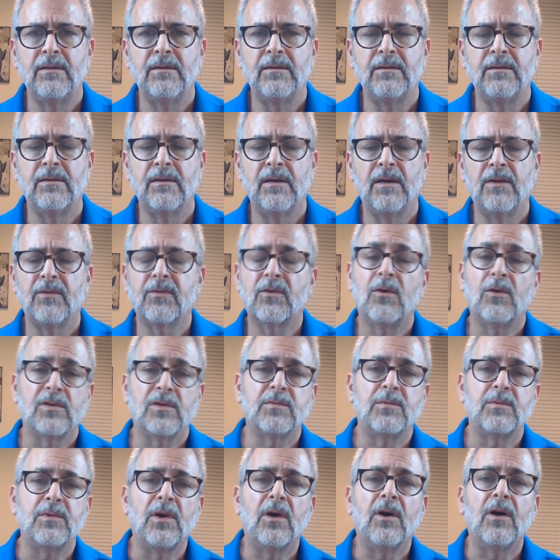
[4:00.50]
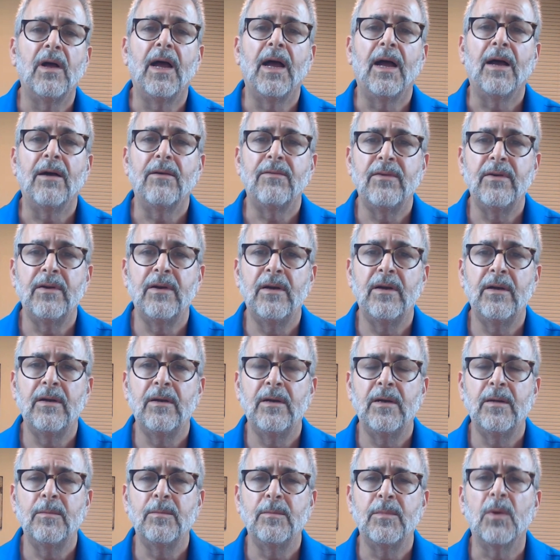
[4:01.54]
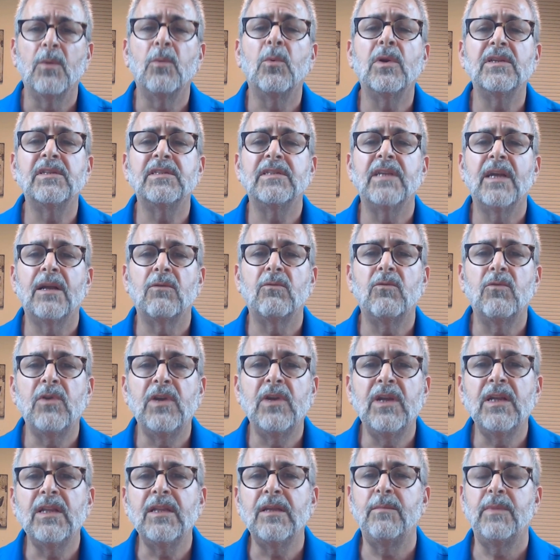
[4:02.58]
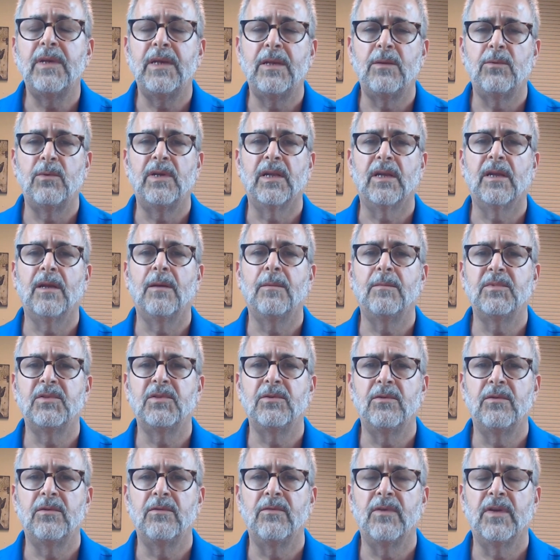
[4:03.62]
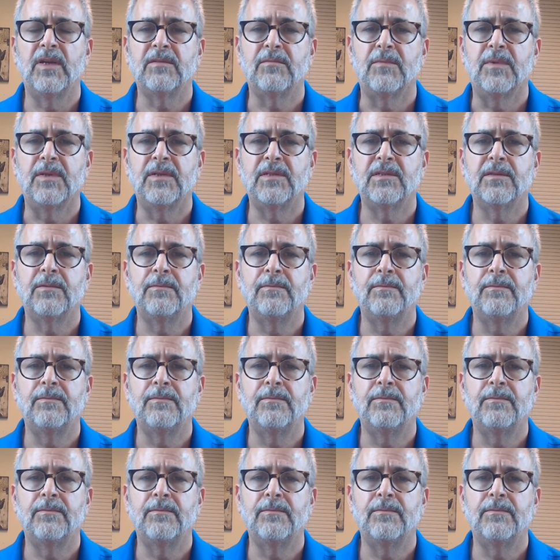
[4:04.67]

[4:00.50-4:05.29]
Of course we all have. But what does that really mean when it comes to investments?